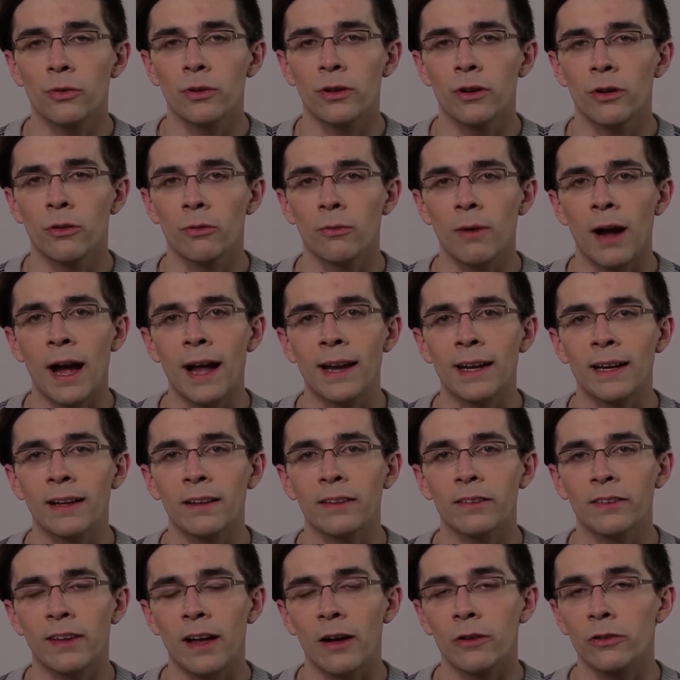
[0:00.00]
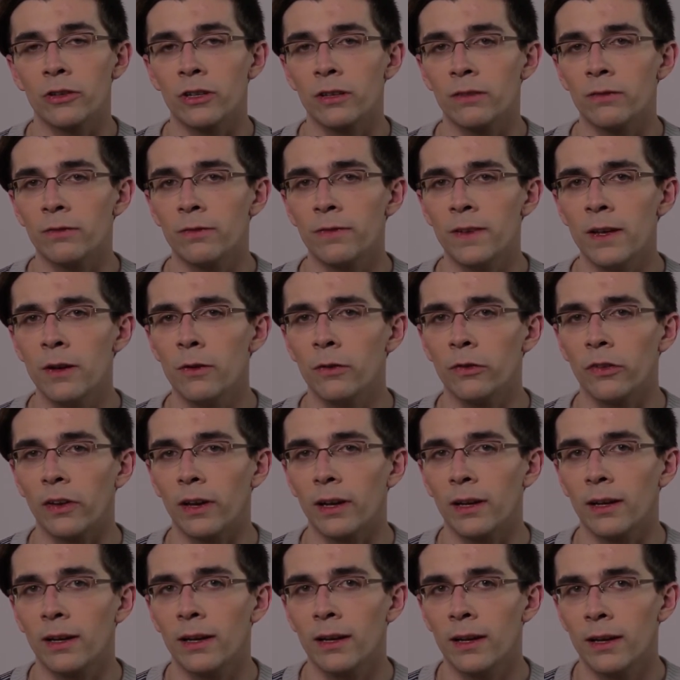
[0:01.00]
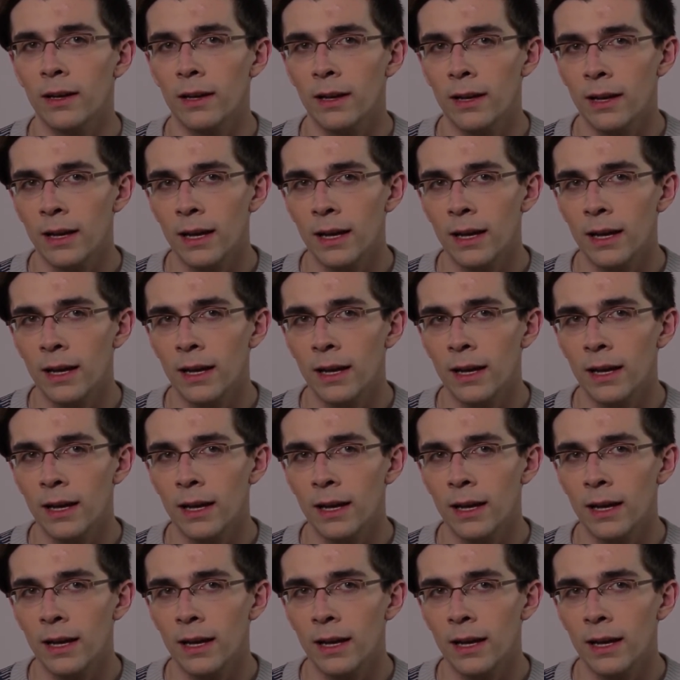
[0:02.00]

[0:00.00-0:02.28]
or your writing sound confusing,